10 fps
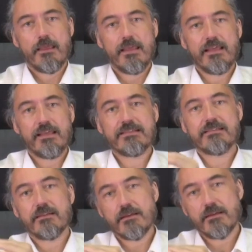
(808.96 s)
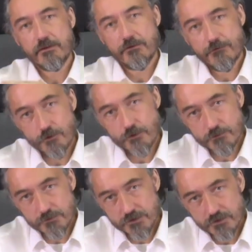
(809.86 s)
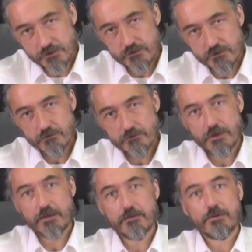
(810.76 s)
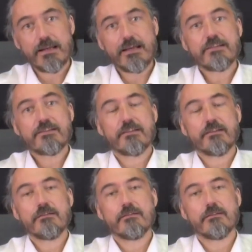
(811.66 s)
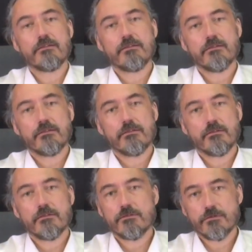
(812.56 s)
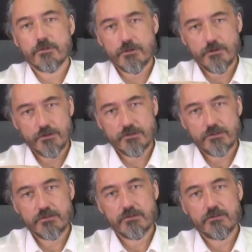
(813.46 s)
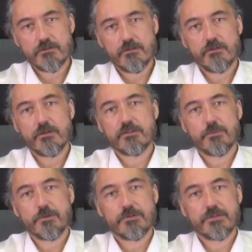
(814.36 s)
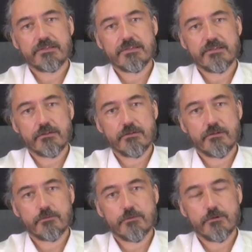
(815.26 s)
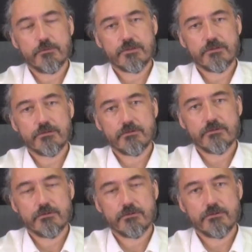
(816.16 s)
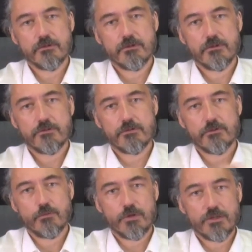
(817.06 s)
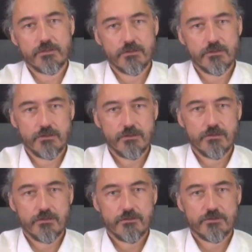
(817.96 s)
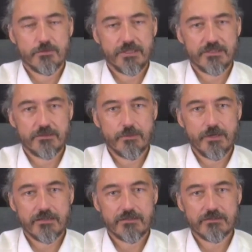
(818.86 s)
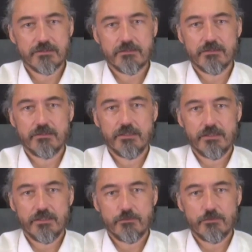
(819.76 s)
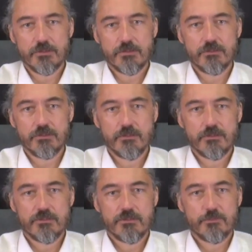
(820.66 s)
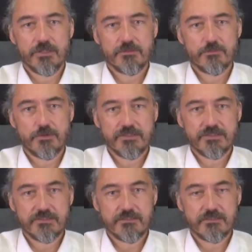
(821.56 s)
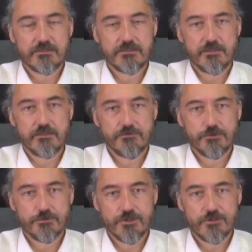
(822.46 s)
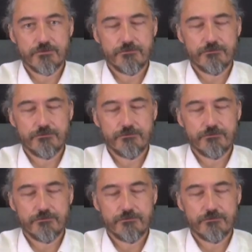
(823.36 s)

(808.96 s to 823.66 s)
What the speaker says: is informed by the relation to the current experience and the current moment. So the one speaks the past, the other one speaks presence and the future.